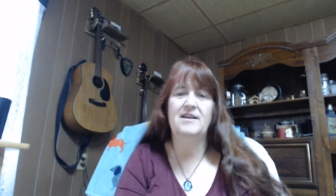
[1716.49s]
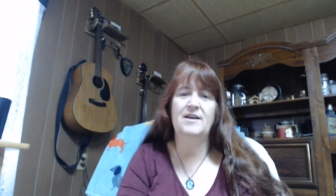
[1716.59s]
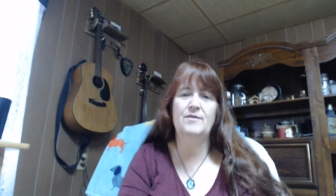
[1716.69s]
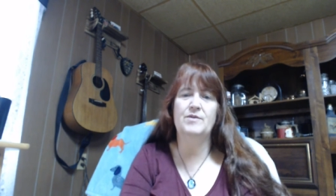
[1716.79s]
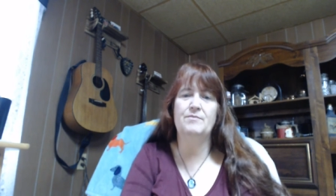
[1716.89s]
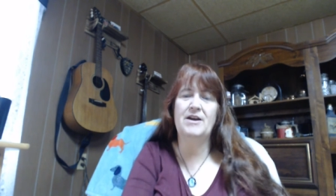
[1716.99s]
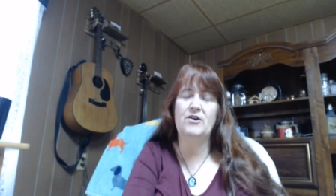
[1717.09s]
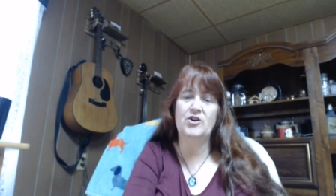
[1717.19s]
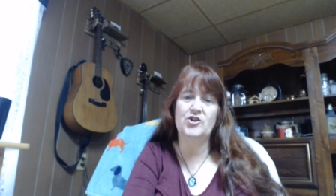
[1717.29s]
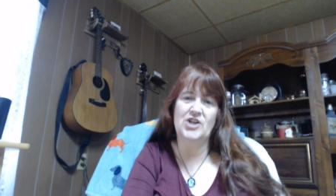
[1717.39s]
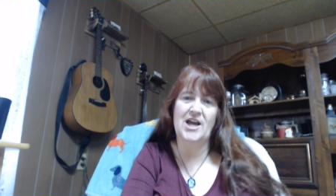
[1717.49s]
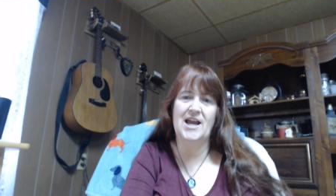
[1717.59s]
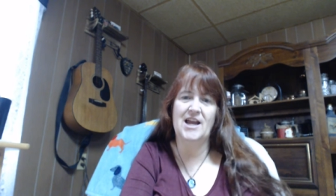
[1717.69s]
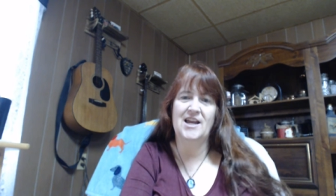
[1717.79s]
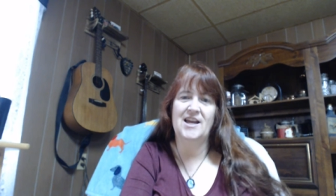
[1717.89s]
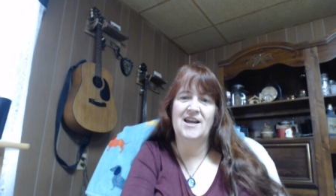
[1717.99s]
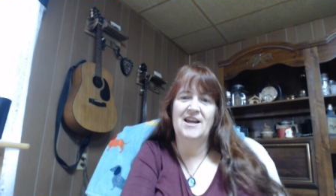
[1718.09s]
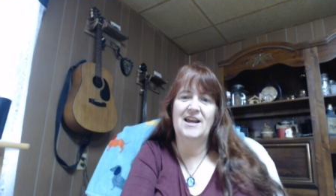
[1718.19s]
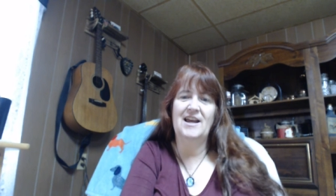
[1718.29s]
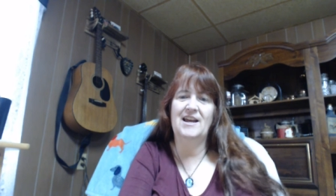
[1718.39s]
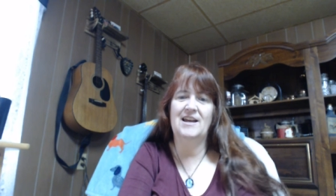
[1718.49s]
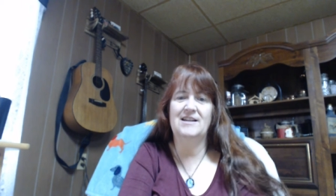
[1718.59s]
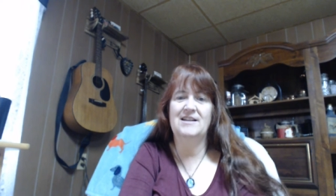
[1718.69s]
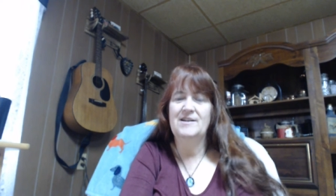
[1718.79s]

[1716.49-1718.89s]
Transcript: in with my crochet. And